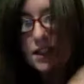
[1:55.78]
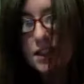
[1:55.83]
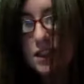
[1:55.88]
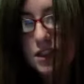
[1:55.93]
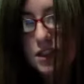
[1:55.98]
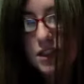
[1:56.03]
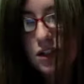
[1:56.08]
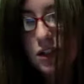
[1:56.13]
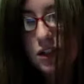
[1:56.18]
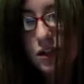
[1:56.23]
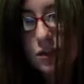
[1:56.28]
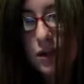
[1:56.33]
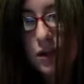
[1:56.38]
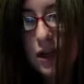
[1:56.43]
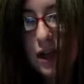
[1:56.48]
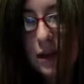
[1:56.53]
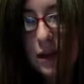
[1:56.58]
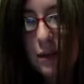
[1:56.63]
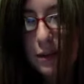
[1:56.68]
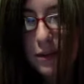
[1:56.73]
I started reading.
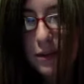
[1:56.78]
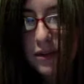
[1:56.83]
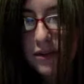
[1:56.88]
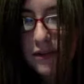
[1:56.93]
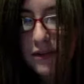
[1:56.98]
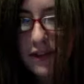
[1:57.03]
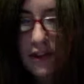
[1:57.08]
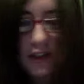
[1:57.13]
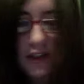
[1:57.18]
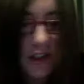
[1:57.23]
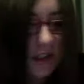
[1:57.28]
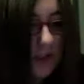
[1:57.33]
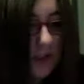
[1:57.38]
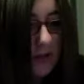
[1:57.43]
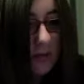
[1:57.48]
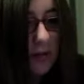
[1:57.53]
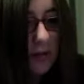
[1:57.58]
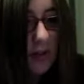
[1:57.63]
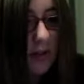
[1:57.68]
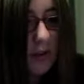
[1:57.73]
I'm almost finished. It's a
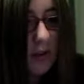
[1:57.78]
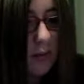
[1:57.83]
really good